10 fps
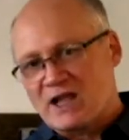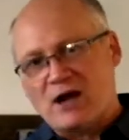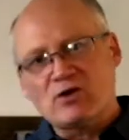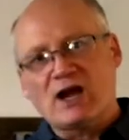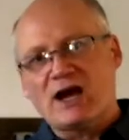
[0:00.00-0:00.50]

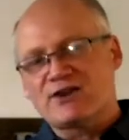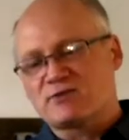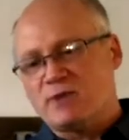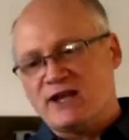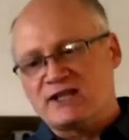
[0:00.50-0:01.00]
how God
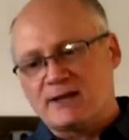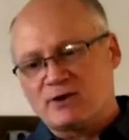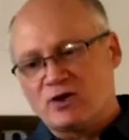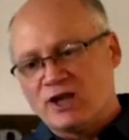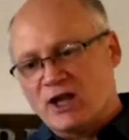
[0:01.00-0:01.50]
has made
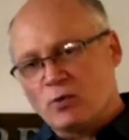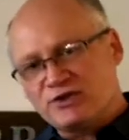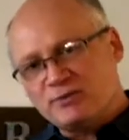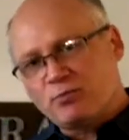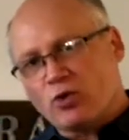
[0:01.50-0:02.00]
them and, and
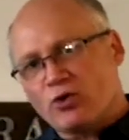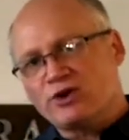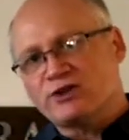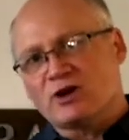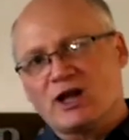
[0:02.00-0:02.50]
what's
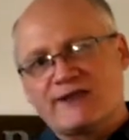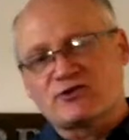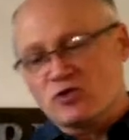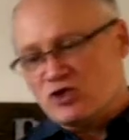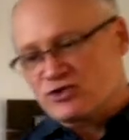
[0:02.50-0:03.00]
important in their life
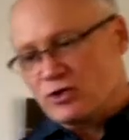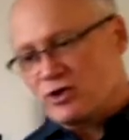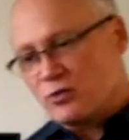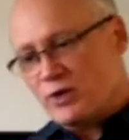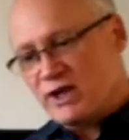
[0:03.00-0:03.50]
so, so
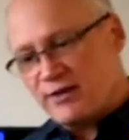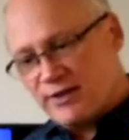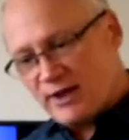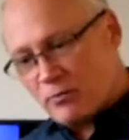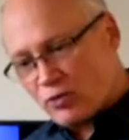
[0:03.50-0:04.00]
that we can
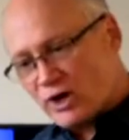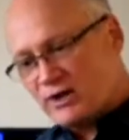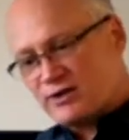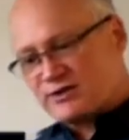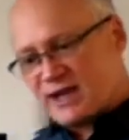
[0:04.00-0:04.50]
then
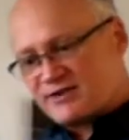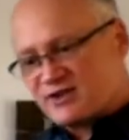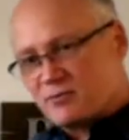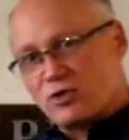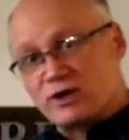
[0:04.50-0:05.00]
bring the
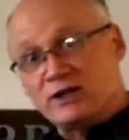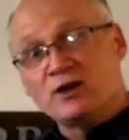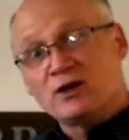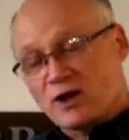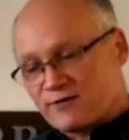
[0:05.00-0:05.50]
testimony
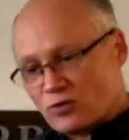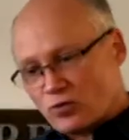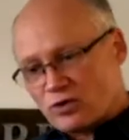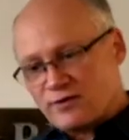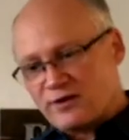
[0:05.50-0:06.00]
of the
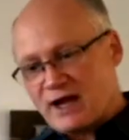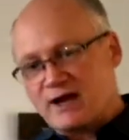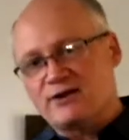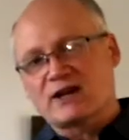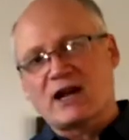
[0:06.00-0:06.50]
Word of
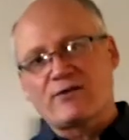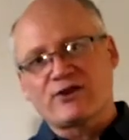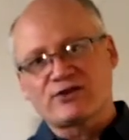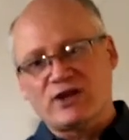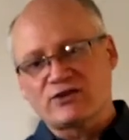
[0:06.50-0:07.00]
God into
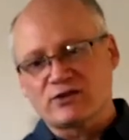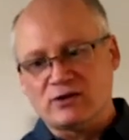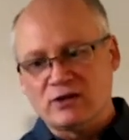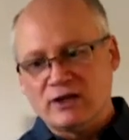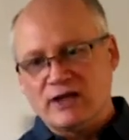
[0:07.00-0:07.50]

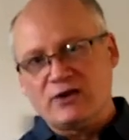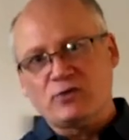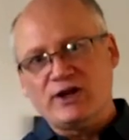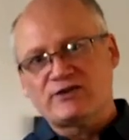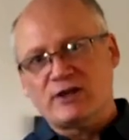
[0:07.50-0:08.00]
conversation
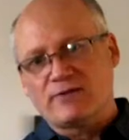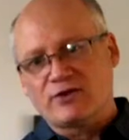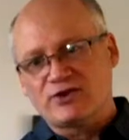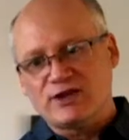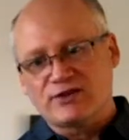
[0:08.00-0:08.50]
and reach them
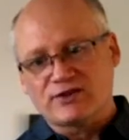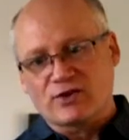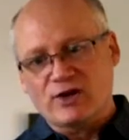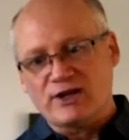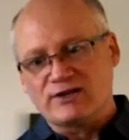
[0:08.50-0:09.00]
for Jesus
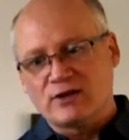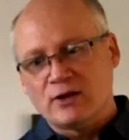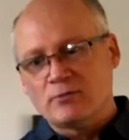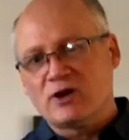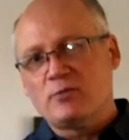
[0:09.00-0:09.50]
Christ.
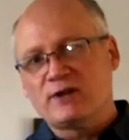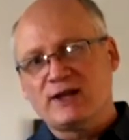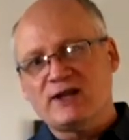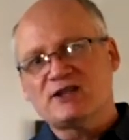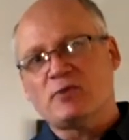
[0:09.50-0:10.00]
But it
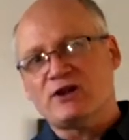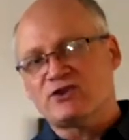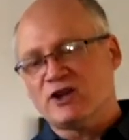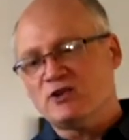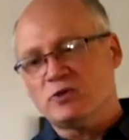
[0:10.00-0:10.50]
begins by
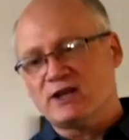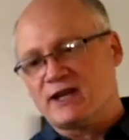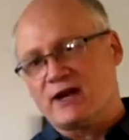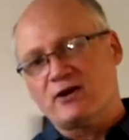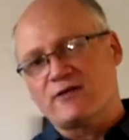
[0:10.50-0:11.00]
genuinely
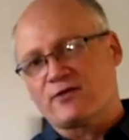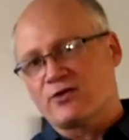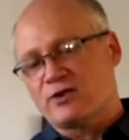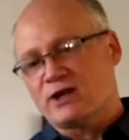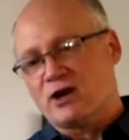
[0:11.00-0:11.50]
caring for
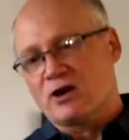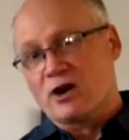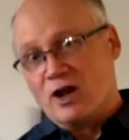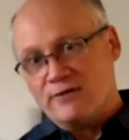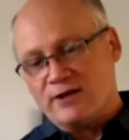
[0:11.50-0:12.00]
who they are
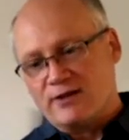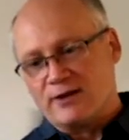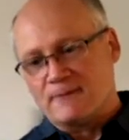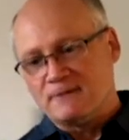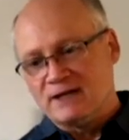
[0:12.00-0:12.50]
and loving
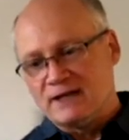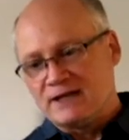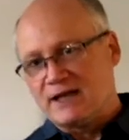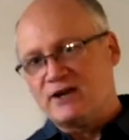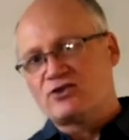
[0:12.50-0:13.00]
them
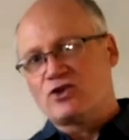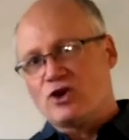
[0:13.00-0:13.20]
getting to